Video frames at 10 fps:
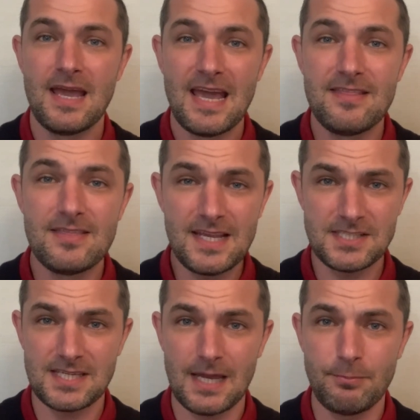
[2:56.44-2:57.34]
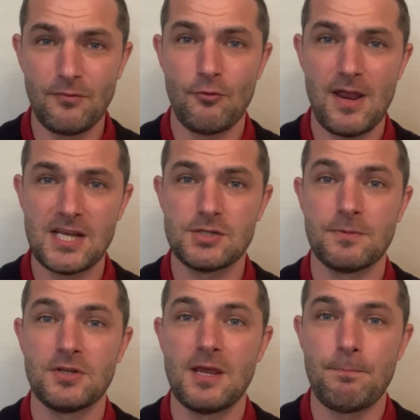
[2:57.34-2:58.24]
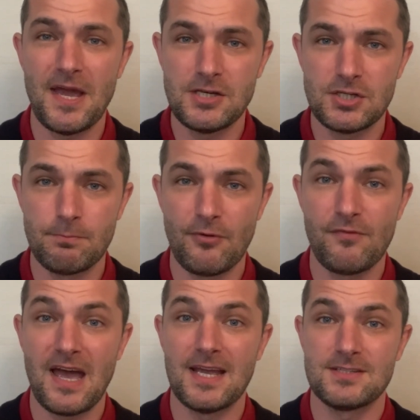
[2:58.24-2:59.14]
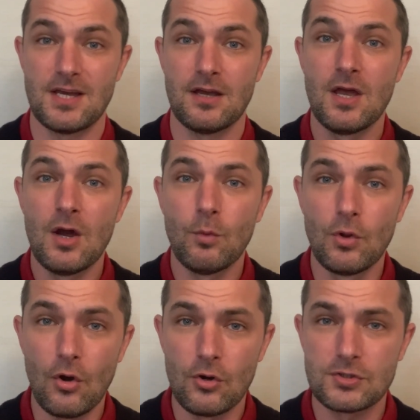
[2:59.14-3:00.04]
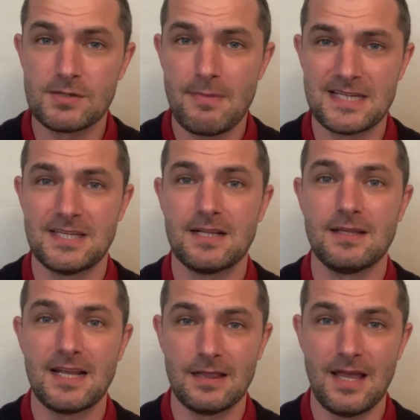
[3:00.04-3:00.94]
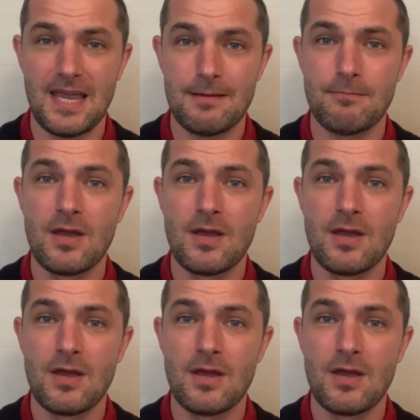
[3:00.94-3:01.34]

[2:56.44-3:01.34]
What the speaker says: In this type of arrangement, your pension provider will automatically claim